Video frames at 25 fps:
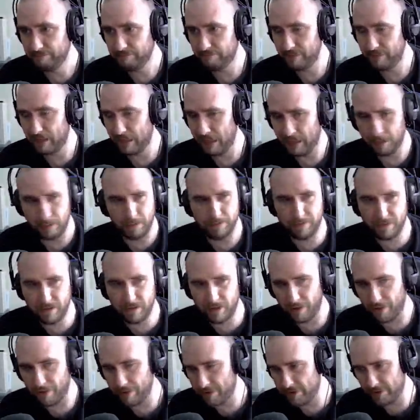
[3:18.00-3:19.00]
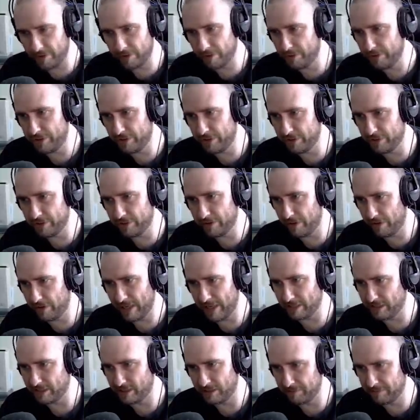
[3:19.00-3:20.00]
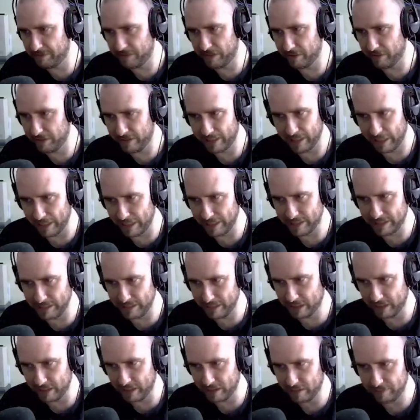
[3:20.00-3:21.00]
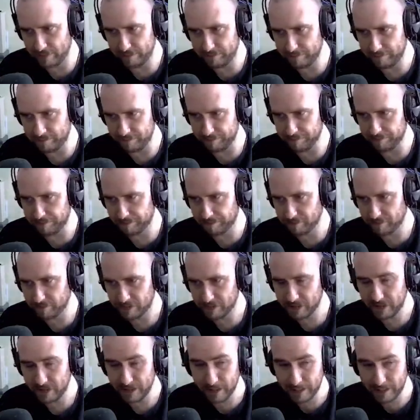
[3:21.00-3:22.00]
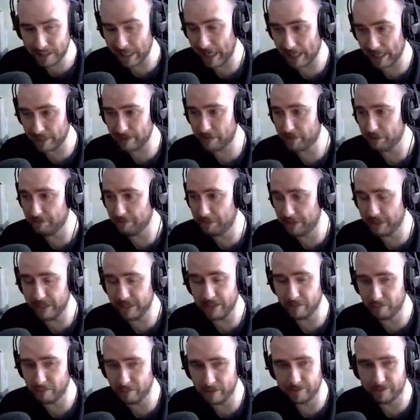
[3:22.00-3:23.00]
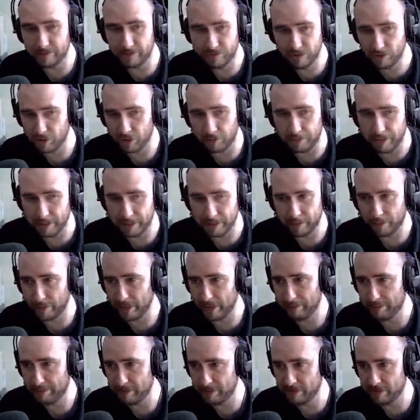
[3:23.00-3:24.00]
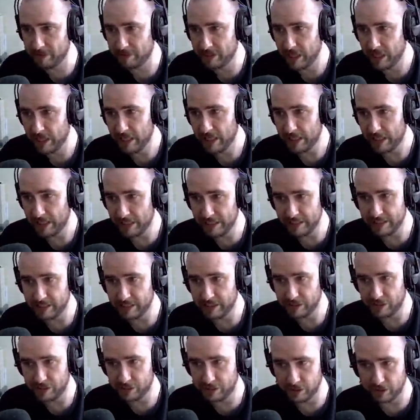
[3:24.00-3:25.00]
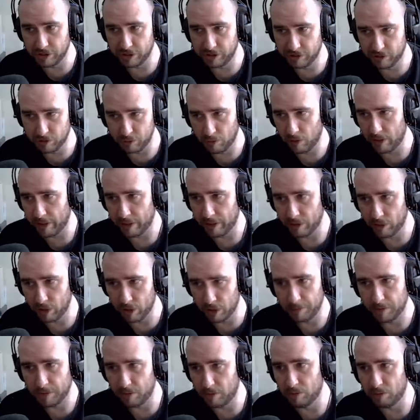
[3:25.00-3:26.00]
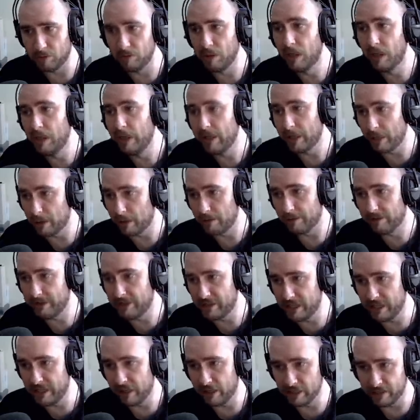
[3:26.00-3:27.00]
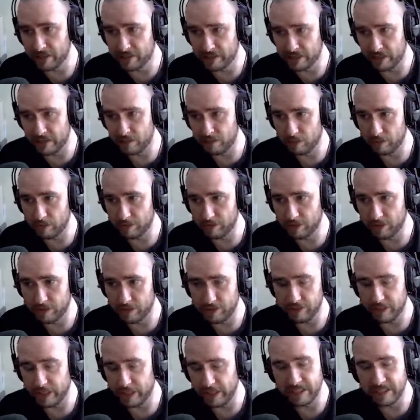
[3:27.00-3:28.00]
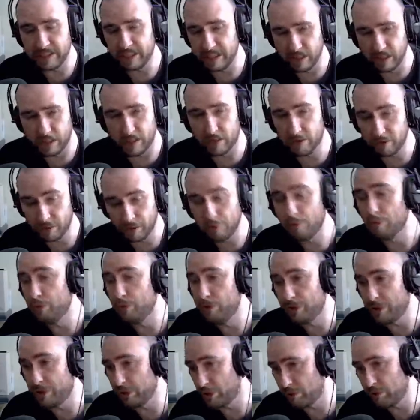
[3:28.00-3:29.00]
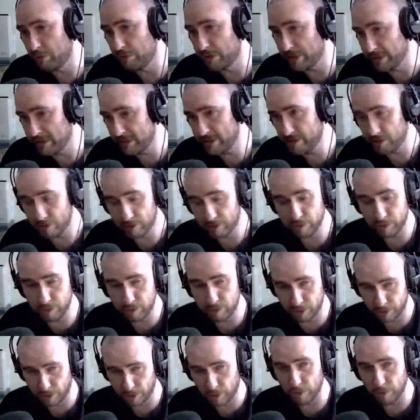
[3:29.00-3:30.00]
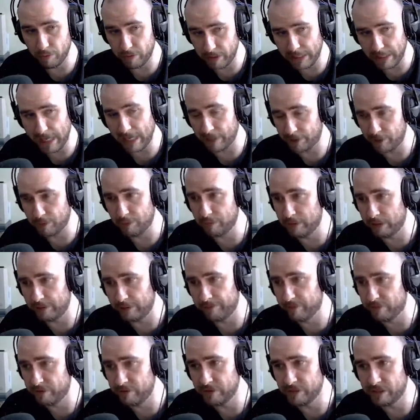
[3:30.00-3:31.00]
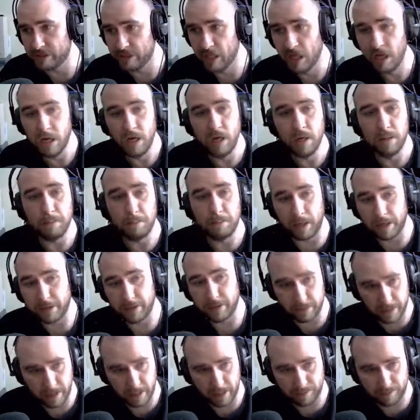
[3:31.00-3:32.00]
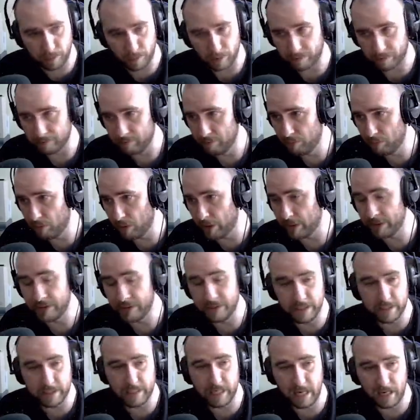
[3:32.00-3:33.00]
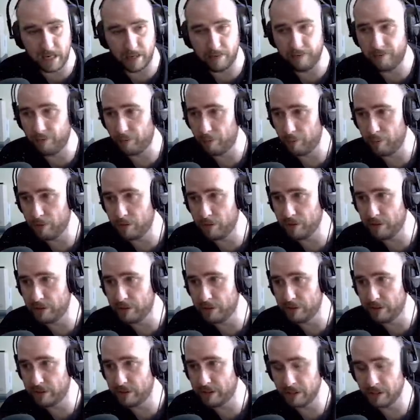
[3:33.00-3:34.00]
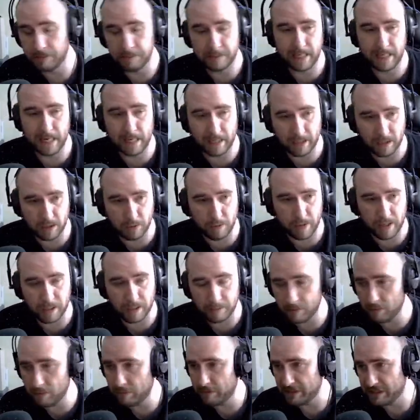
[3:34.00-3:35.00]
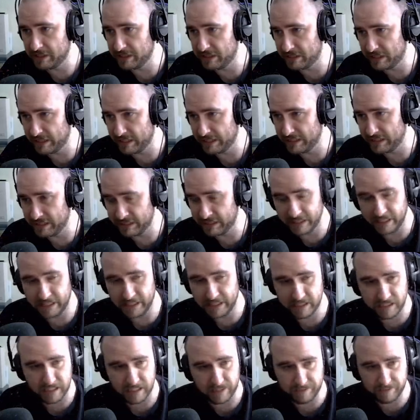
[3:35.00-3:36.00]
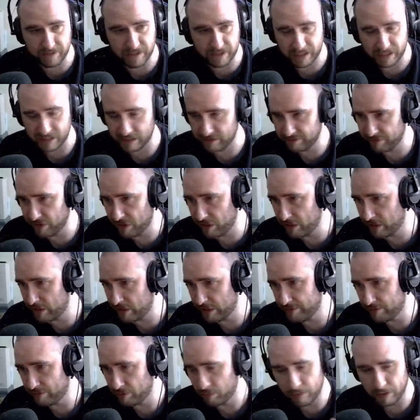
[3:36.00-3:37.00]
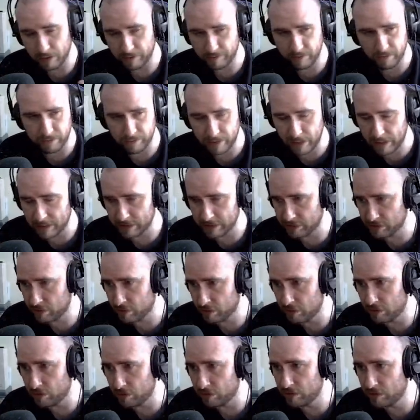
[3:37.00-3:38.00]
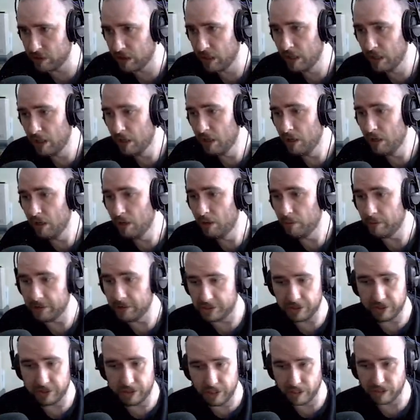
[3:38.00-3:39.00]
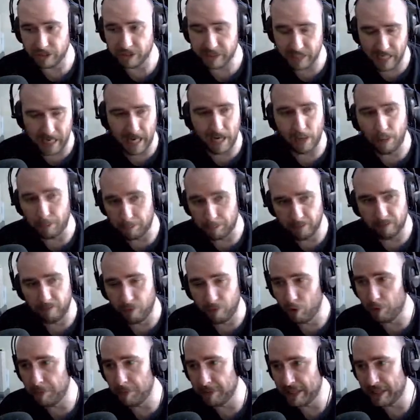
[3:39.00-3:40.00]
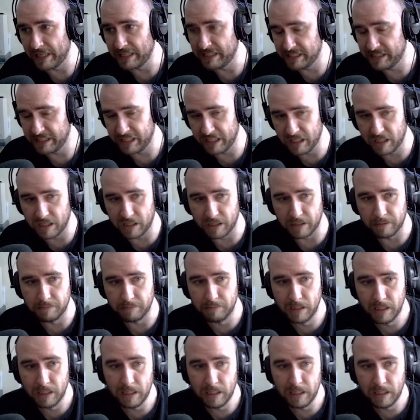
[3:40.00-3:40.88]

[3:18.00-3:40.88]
However, the notion that something like an ACR can compete with top-end weapons is just quite comical. Now, originally I did want to use an ACR to show this, to show the actual difference, but I don't have one. What I did have was a mechanical animal, which is a SIG 765, or whatever the hell it's called, which does outperform an ACR.